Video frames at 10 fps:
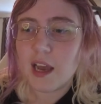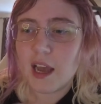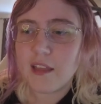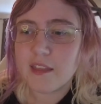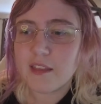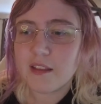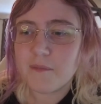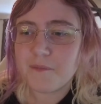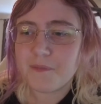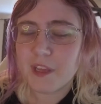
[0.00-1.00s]
and
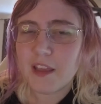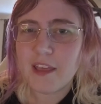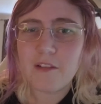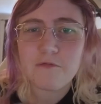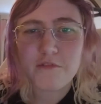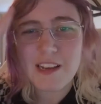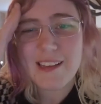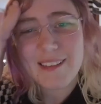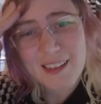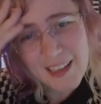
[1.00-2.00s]
their
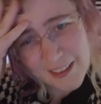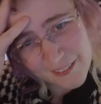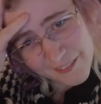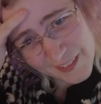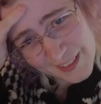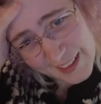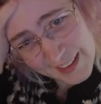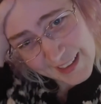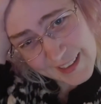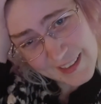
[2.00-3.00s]
reasoning for
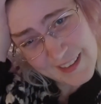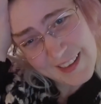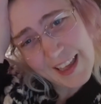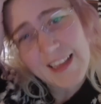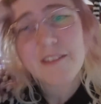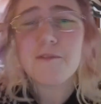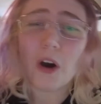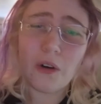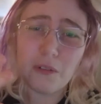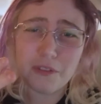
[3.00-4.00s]
like getting
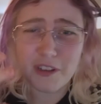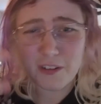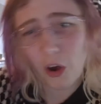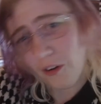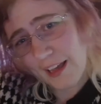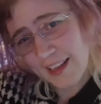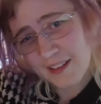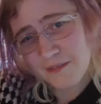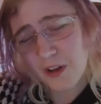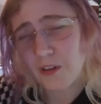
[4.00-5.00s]
involved and not getting
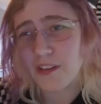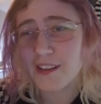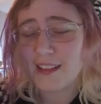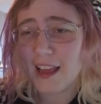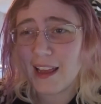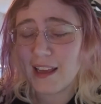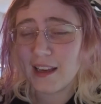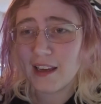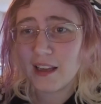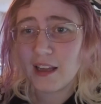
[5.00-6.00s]
involved. It's like,
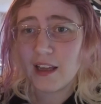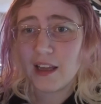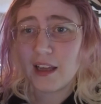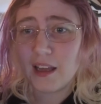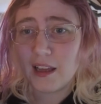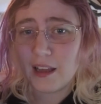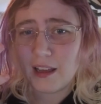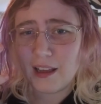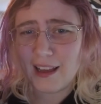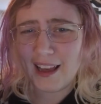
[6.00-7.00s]

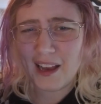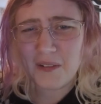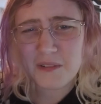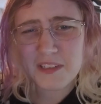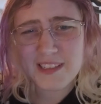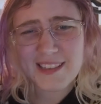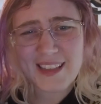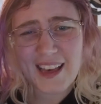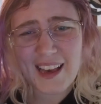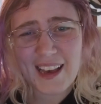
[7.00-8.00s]
how does
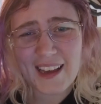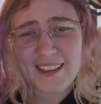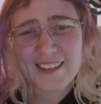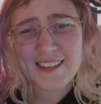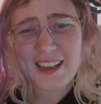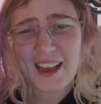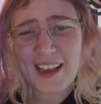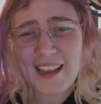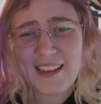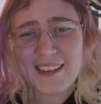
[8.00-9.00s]
that tie
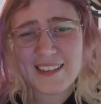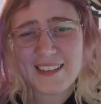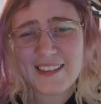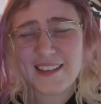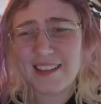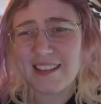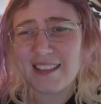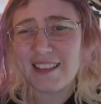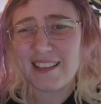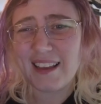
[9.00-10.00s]
into
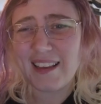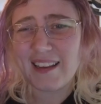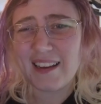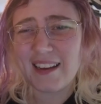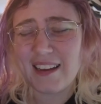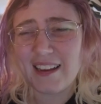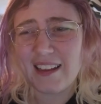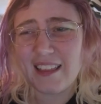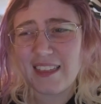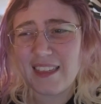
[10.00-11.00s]
like
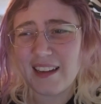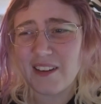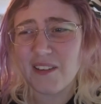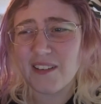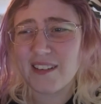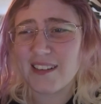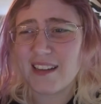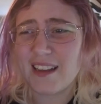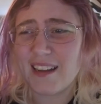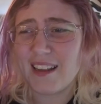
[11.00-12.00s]
Thanos and
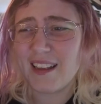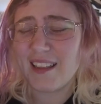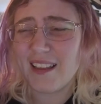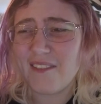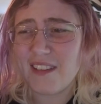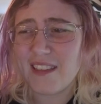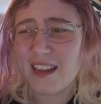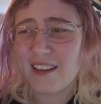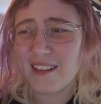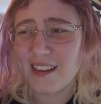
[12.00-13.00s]
everything
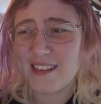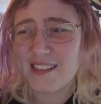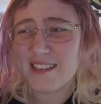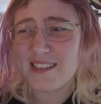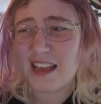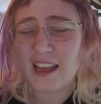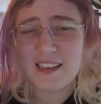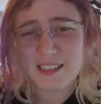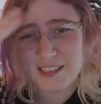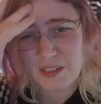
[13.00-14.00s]
else? I
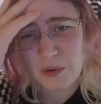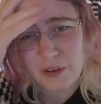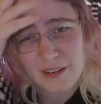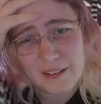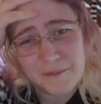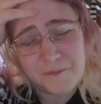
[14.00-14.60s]
just couldn't.